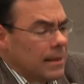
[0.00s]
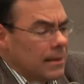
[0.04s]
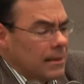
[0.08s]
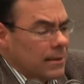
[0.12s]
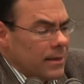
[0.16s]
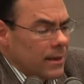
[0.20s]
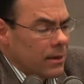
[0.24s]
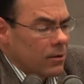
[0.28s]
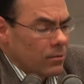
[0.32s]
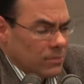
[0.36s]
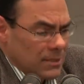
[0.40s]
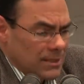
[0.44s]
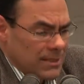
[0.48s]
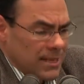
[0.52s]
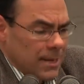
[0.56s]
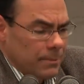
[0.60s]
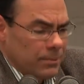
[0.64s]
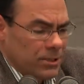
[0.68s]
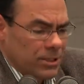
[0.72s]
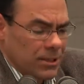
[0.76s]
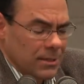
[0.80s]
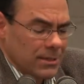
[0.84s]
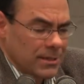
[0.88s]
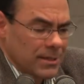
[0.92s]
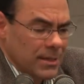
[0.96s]
the
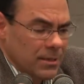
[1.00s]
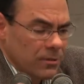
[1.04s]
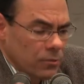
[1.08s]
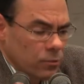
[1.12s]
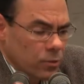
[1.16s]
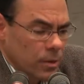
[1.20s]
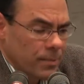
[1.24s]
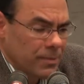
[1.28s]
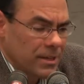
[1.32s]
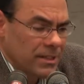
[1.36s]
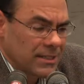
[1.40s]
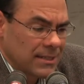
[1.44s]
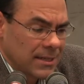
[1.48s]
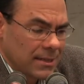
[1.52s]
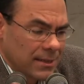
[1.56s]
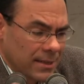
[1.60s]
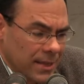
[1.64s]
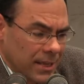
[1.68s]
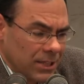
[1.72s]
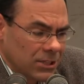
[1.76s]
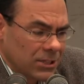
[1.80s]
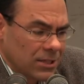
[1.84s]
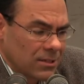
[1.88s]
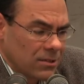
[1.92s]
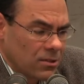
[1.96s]
conceptions and
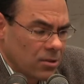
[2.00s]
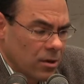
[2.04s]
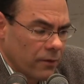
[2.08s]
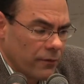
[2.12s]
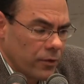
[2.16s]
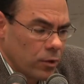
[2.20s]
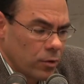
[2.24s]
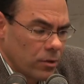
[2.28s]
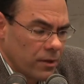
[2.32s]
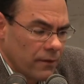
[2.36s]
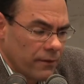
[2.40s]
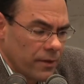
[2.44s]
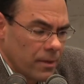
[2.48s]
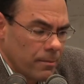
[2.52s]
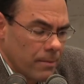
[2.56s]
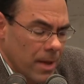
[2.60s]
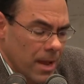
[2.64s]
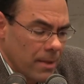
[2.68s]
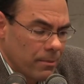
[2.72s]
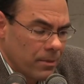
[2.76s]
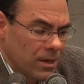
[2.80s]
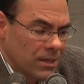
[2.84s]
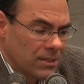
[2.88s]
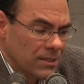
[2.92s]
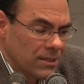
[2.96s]
representations of UDV
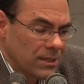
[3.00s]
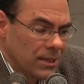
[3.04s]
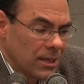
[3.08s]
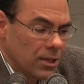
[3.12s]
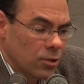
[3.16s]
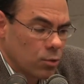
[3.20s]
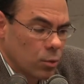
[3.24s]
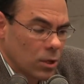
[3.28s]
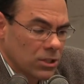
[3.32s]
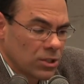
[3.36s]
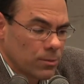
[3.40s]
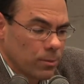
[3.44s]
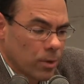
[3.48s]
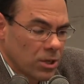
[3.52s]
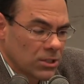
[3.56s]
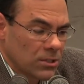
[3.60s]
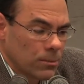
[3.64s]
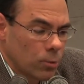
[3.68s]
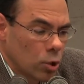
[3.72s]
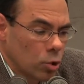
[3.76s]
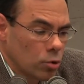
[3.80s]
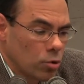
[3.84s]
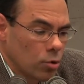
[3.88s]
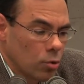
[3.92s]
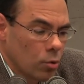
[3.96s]
members, it was
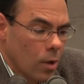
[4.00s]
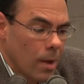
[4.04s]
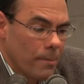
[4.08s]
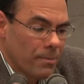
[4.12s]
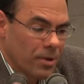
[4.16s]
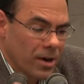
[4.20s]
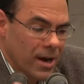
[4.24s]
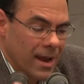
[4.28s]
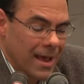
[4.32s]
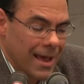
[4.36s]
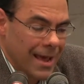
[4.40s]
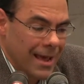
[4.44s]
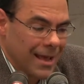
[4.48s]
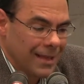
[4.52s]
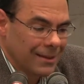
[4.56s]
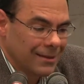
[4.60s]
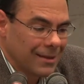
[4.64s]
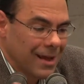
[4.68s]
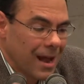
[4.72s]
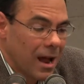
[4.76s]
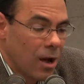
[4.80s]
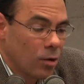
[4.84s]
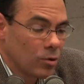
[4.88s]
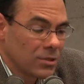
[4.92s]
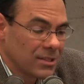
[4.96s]
possible to apprehend
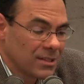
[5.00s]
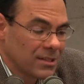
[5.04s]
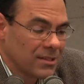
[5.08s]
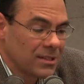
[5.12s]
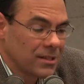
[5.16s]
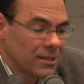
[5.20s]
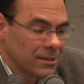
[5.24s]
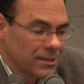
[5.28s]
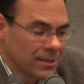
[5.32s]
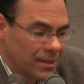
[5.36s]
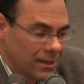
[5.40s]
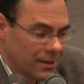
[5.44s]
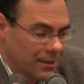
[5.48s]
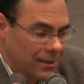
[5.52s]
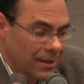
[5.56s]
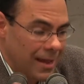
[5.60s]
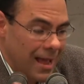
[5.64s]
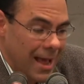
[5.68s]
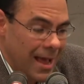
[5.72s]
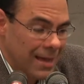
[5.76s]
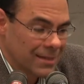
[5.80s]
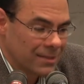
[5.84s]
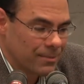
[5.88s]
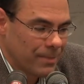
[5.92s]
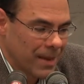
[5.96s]
how certain
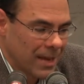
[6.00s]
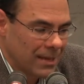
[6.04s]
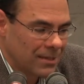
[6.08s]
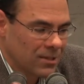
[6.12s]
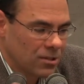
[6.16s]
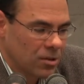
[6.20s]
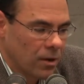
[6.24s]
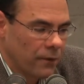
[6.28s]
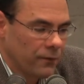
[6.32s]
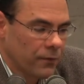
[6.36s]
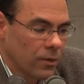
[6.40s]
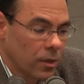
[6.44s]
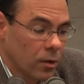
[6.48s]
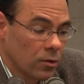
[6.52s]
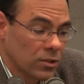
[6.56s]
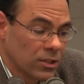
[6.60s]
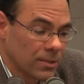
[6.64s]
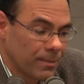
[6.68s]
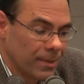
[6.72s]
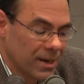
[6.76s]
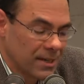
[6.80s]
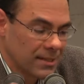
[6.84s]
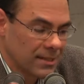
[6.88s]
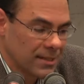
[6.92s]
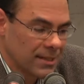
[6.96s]
aspects of those
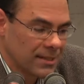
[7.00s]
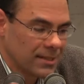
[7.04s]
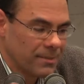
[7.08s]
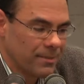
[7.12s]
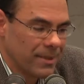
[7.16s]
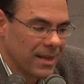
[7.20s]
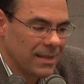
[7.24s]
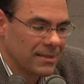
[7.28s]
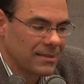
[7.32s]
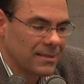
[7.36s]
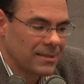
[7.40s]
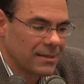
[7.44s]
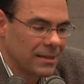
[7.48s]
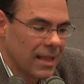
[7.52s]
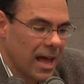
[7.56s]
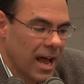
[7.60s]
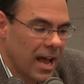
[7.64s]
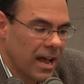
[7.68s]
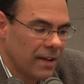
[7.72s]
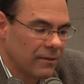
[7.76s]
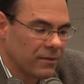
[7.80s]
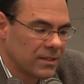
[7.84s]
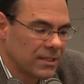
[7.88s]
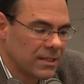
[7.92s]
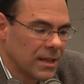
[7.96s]
participants'
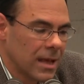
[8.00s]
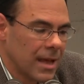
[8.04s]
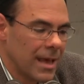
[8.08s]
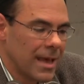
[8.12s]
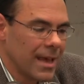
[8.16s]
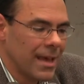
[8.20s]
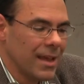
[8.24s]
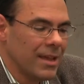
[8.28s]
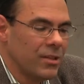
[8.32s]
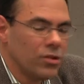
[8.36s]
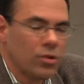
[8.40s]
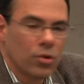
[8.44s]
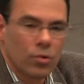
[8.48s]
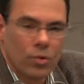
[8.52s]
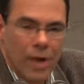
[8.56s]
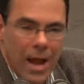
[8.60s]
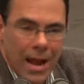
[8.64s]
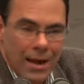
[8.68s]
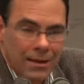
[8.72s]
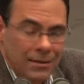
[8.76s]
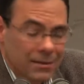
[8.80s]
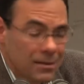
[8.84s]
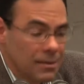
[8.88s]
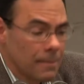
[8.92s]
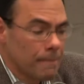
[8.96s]
lives
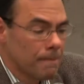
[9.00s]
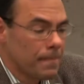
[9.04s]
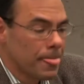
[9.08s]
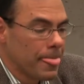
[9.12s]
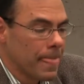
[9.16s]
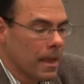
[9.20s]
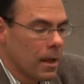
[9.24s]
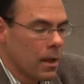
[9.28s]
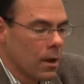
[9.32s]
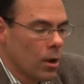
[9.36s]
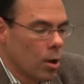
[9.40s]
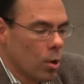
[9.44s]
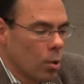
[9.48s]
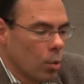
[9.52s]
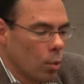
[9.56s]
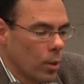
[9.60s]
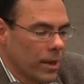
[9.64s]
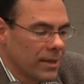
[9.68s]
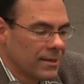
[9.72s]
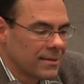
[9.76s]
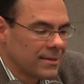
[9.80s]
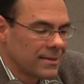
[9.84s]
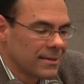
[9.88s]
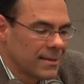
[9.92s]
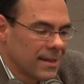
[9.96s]
interact
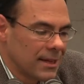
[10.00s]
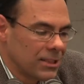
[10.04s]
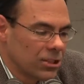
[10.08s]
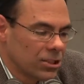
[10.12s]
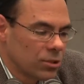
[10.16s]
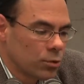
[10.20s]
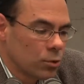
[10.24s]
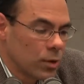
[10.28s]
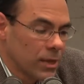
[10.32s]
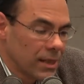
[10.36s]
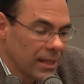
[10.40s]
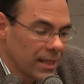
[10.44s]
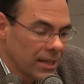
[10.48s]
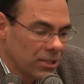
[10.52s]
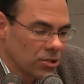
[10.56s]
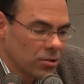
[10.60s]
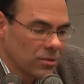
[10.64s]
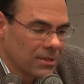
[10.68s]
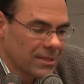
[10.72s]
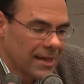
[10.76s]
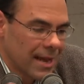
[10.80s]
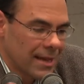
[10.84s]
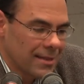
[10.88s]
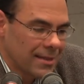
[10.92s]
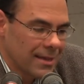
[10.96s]
with such
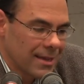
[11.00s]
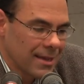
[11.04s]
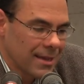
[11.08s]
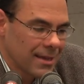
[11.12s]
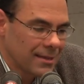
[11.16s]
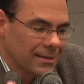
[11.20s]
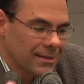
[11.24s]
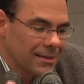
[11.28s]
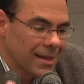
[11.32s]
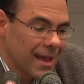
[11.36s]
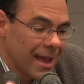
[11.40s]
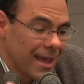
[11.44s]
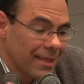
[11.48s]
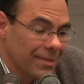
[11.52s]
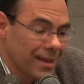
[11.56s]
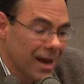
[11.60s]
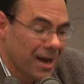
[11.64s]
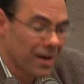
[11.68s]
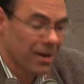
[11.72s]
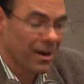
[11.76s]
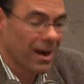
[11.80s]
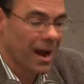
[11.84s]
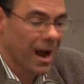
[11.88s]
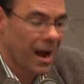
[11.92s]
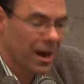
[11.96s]
religious ideas and
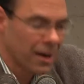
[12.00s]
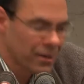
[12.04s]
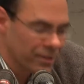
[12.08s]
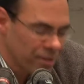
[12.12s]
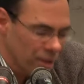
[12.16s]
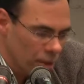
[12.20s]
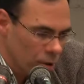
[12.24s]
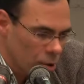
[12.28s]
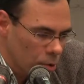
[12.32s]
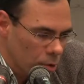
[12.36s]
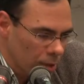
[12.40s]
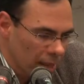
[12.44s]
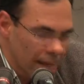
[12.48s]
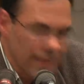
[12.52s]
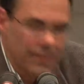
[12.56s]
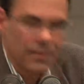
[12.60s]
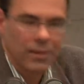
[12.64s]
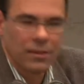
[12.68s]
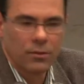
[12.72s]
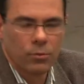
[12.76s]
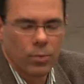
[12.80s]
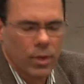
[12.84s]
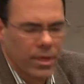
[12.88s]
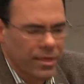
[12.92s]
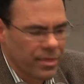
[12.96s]
are
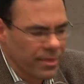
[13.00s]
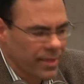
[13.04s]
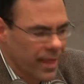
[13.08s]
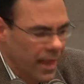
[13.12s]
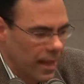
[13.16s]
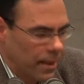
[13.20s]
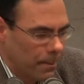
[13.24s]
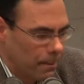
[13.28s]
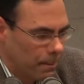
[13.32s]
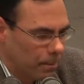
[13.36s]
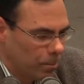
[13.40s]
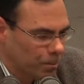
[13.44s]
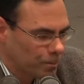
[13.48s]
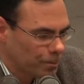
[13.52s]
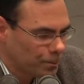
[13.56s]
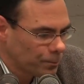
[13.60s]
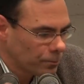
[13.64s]
articulated with them.